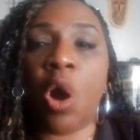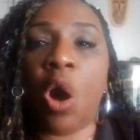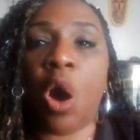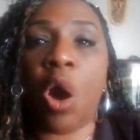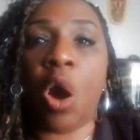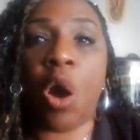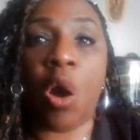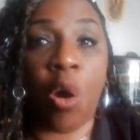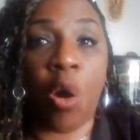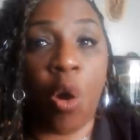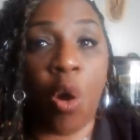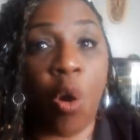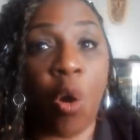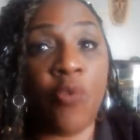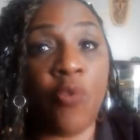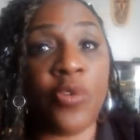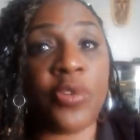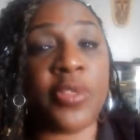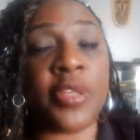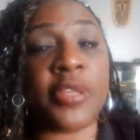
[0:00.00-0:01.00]
all
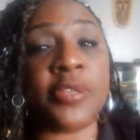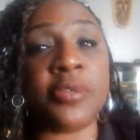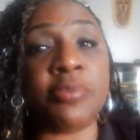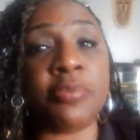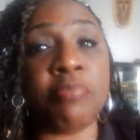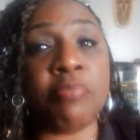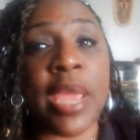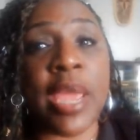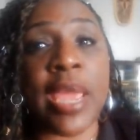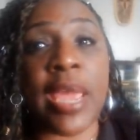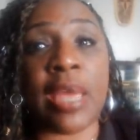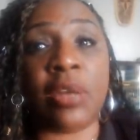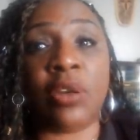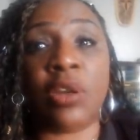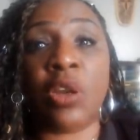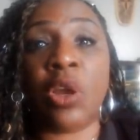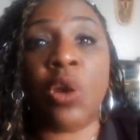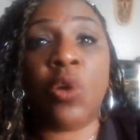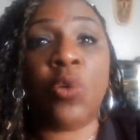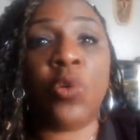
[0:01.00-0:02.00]
over this man
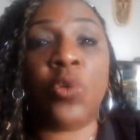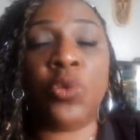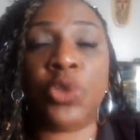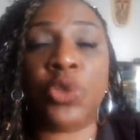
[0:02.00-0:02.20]
who